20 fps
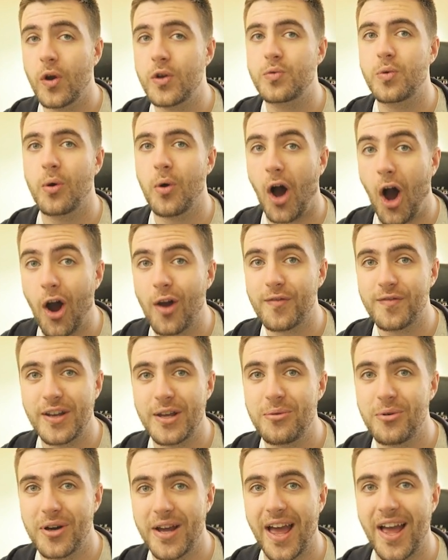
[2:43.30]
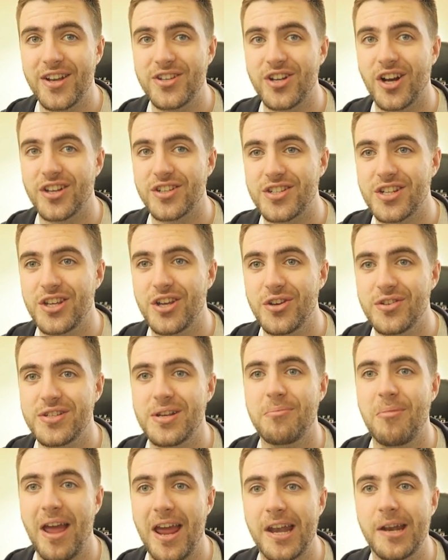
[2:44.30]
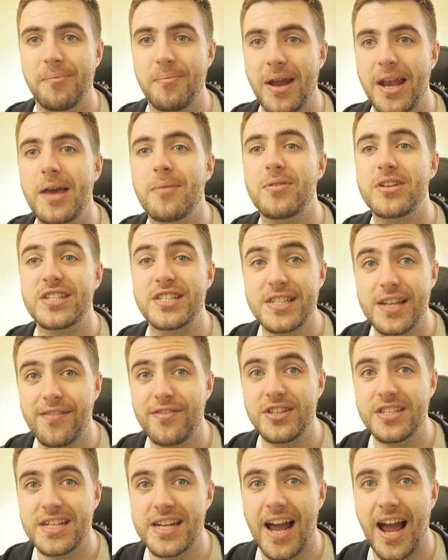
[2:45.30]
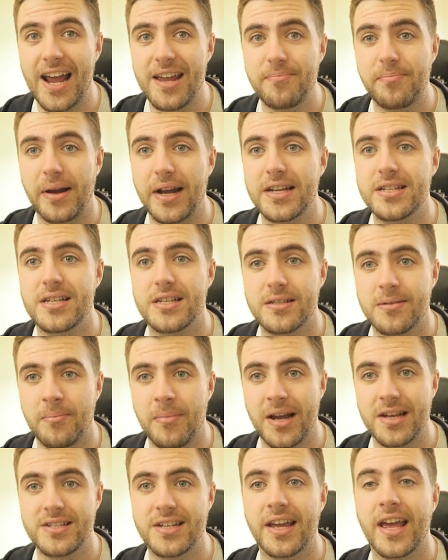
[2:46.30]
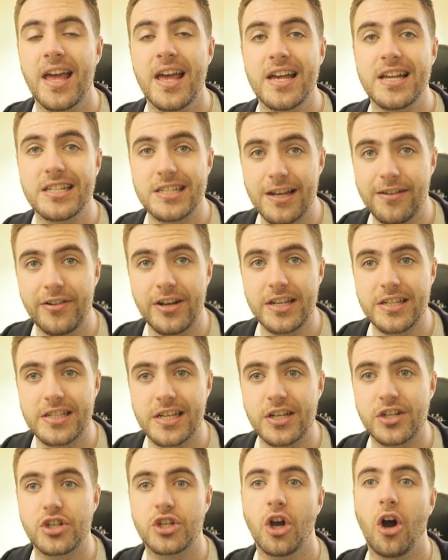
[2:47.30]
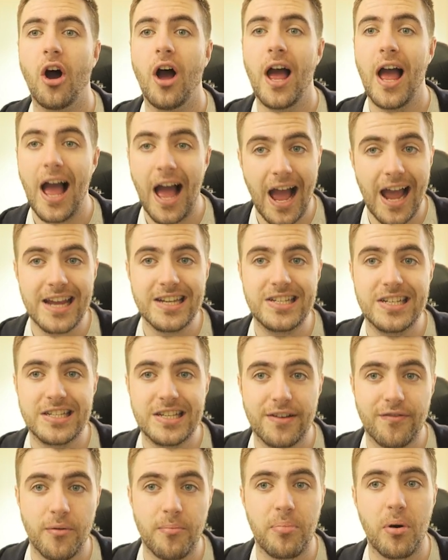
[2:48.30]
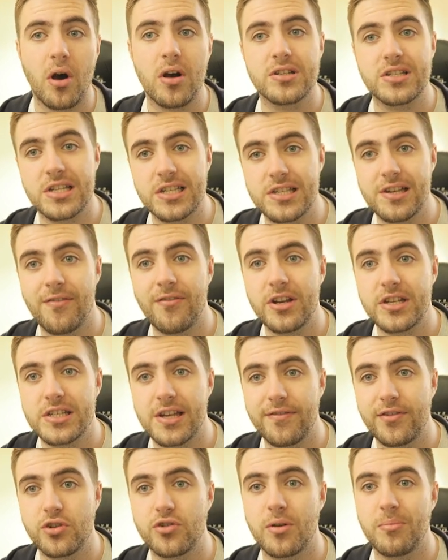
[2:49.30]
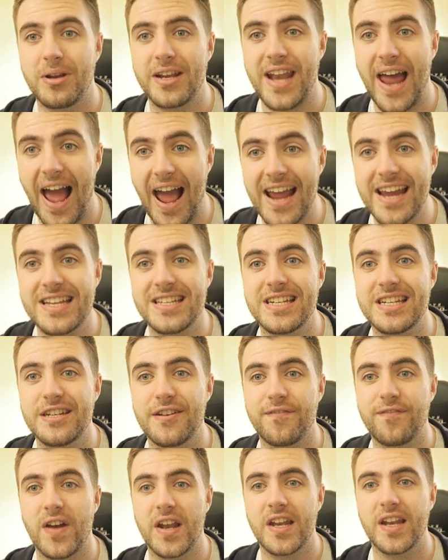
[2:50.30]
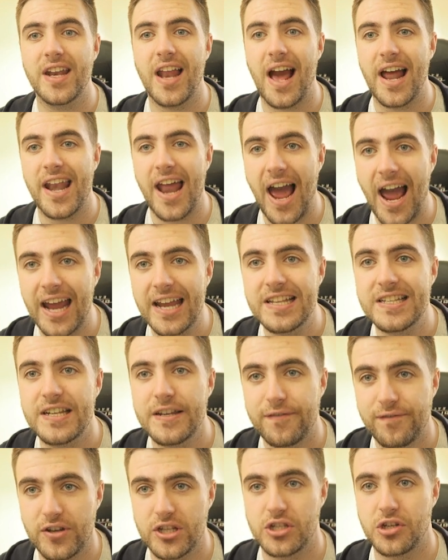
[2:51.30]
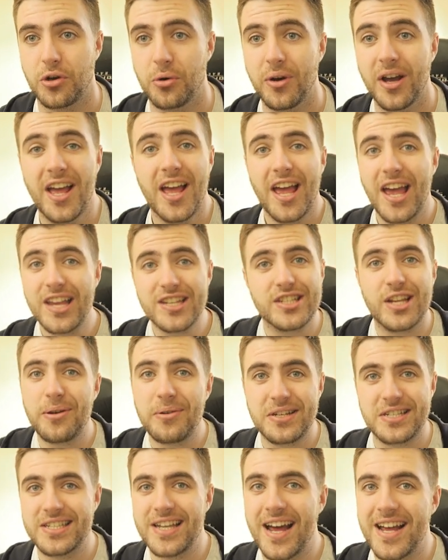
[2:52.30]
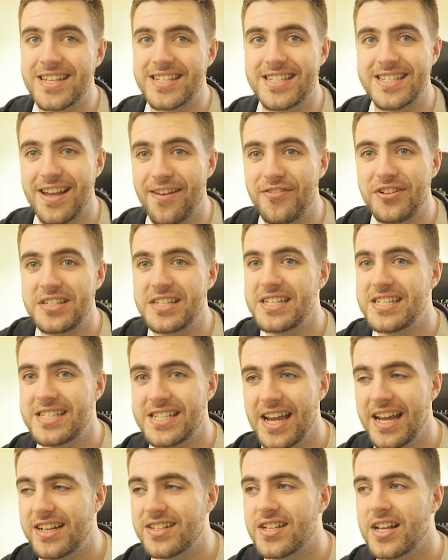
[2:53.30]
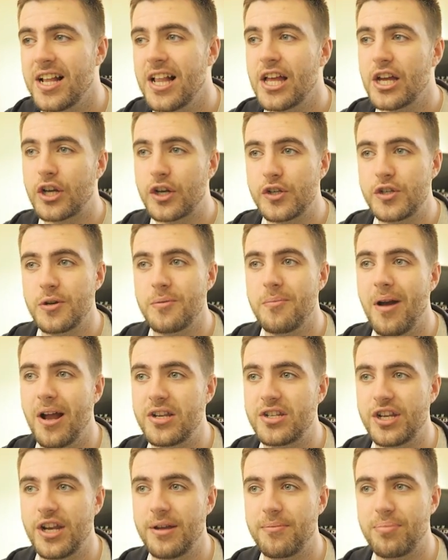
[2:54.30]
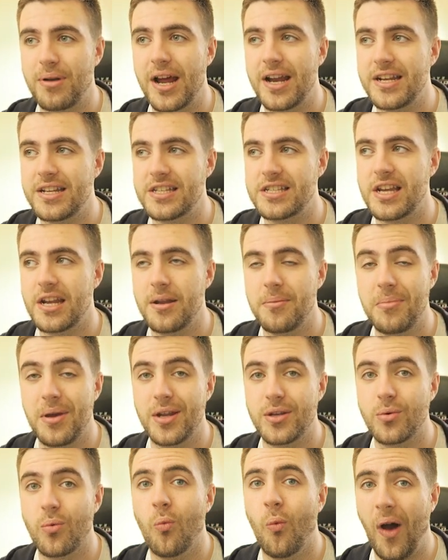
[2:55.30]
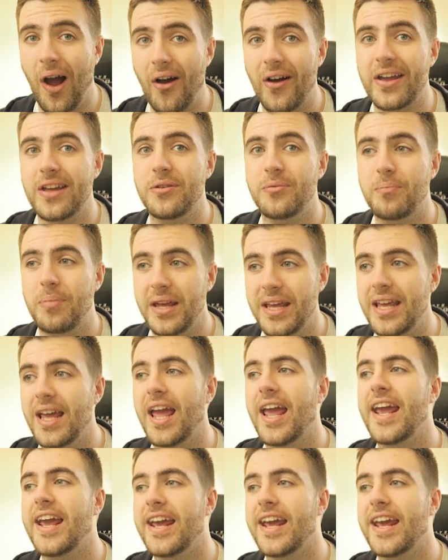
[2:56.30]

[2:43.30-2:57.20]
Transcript: which we hopefully will get a chance to use him in a minute, but 78 pace is amazing, 76 shot, 87 passing, 77 dribbling, 80 defending, and 80 physical. His lowest stat is 76. Could you imagine him playing in centre mid? Wow, he'd be